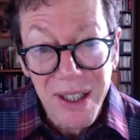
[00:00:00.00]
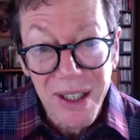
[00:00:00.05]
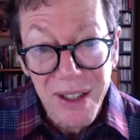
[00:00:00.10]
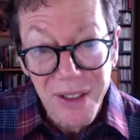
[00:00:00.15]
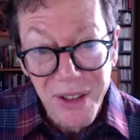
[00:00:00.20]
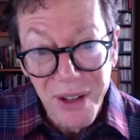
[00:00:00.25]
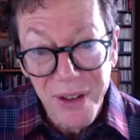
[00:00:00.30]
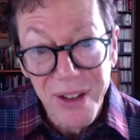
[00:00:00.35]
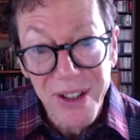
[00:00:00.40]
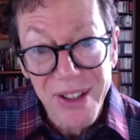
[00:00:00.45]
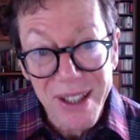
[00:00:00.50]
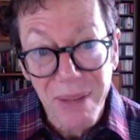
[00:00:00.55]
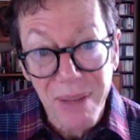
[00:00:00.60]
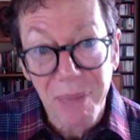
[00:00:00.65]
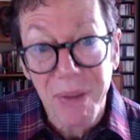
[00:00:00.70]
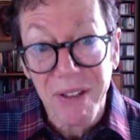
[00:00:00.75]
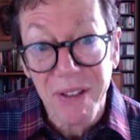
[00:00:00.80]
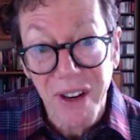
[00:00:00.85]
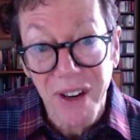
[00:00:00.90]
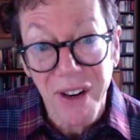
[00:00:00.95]
There is
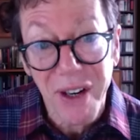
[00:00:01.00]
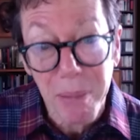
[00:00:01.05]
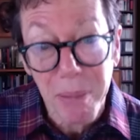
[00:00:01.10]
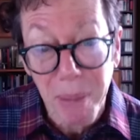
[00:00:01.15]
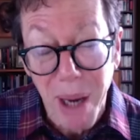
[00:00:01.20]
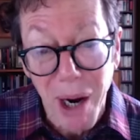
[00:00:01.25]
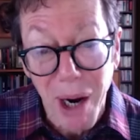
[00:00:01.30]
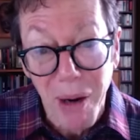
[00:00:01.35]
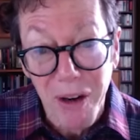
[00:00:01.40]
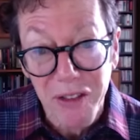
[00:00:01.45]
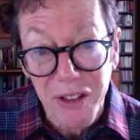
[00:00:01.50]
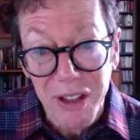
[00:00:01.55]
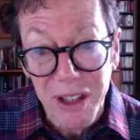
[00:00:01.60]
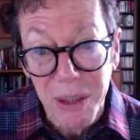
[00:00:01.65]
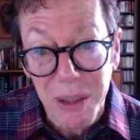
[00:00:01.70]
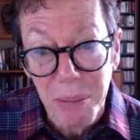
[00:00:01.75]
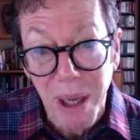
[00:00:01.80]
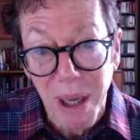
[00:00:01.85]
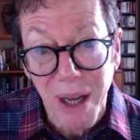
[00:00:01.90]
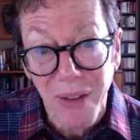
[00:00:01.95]
something very powerful
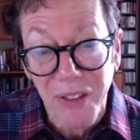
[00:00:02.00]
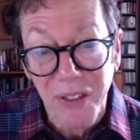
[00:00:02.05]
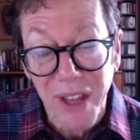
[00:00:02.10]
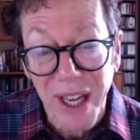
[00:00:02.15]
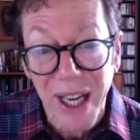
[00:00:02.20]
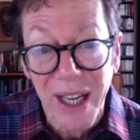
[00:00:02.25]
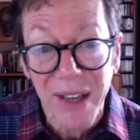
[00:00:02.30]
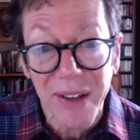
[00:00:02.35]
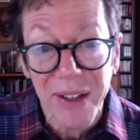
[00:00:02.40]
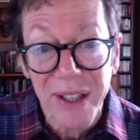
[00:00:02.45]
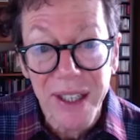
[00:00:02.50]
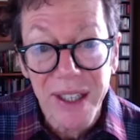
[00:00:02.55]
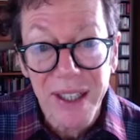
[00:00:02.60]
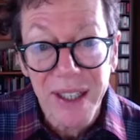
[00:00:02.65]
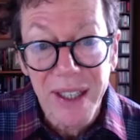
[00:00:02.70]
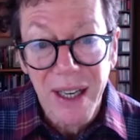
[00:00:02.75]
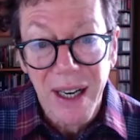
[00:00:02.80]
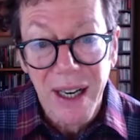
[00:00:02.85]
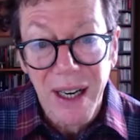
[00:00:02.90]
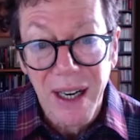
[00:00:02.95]
about that.
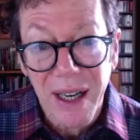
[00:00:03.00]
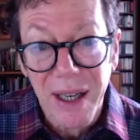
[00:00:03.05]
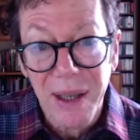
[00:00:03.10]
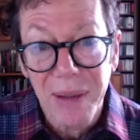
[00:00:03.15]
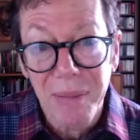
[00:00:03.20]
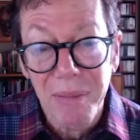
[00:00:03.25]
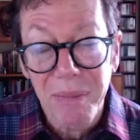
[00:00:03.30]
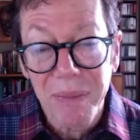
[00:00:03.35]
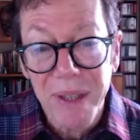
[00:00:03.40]
Um,